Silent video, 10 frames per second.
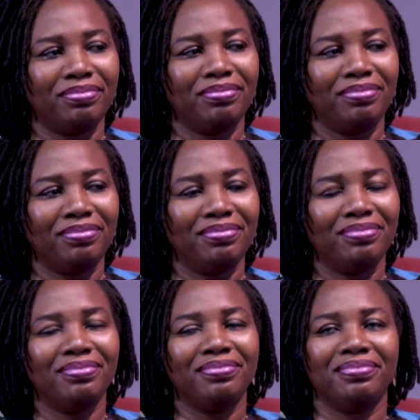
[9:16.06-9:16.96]
you please
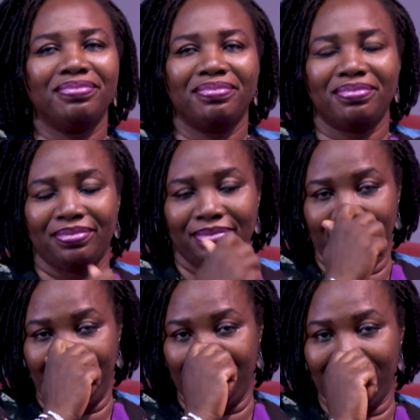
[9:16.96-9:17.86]
explain to our
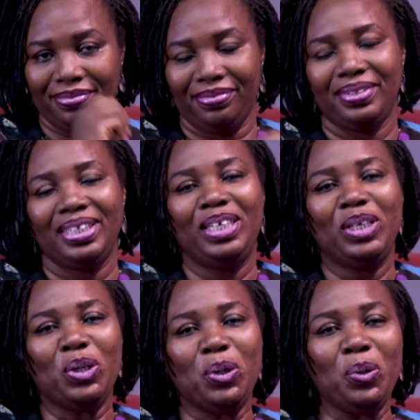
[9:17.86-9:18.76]
audience?
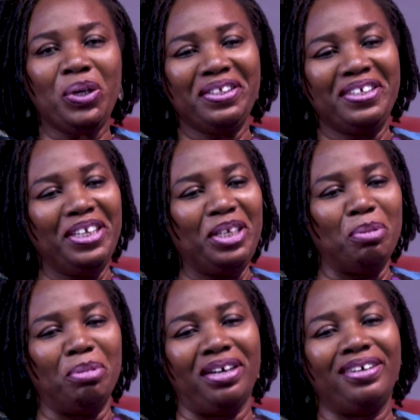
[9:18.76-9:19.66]
Okay, thank you,
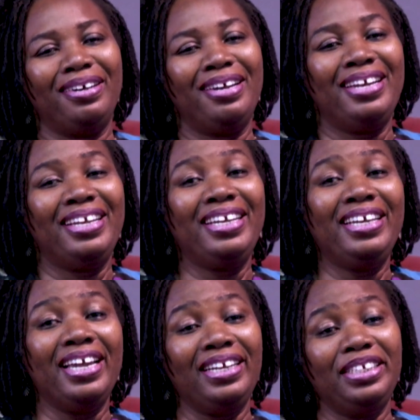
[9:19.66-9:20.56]
Ma.
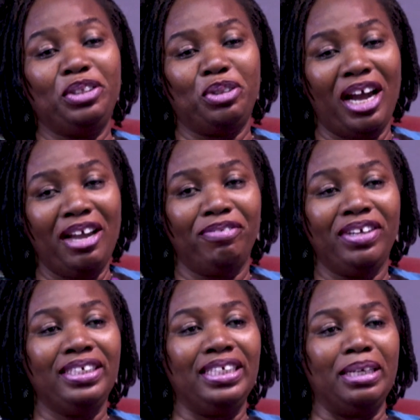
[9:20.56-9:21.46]
E-hailing
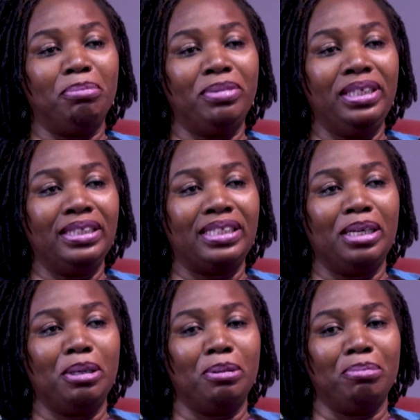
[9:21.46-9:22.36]
driving is
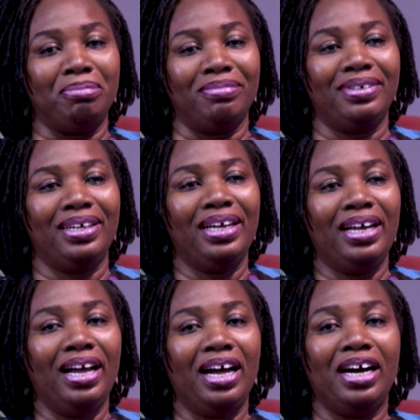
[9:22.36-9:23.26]

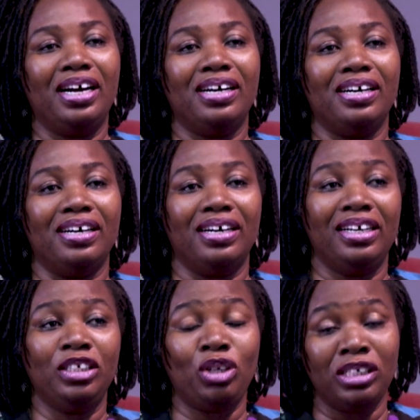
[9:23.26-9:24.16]
a
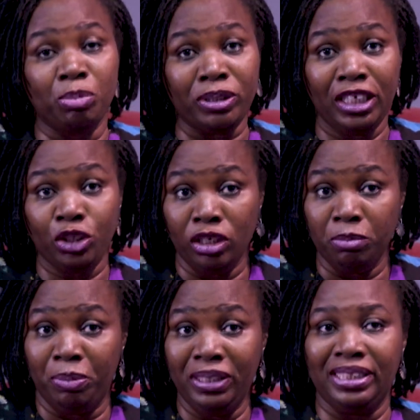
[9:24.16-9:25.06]
transportation
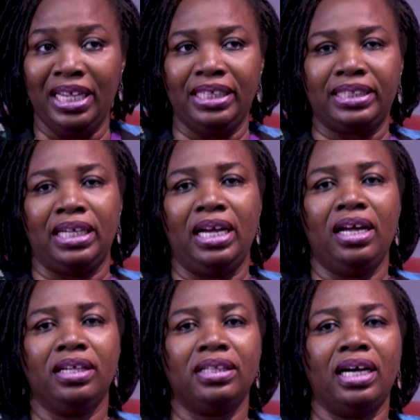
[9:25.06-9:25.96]
business
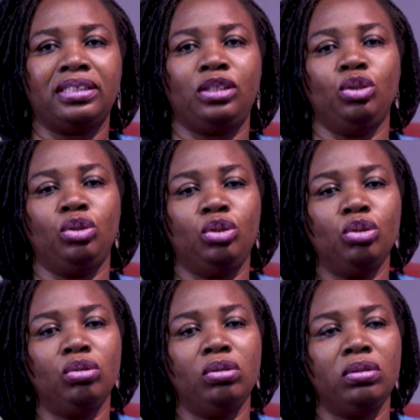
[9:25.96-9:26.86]
that you
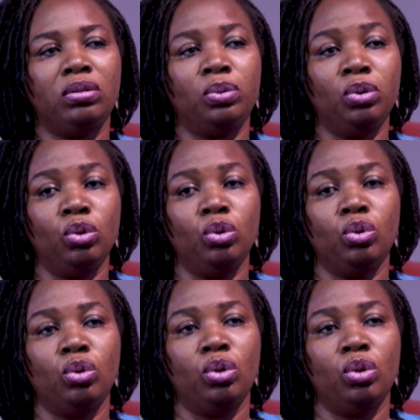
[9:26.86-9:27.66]
do through,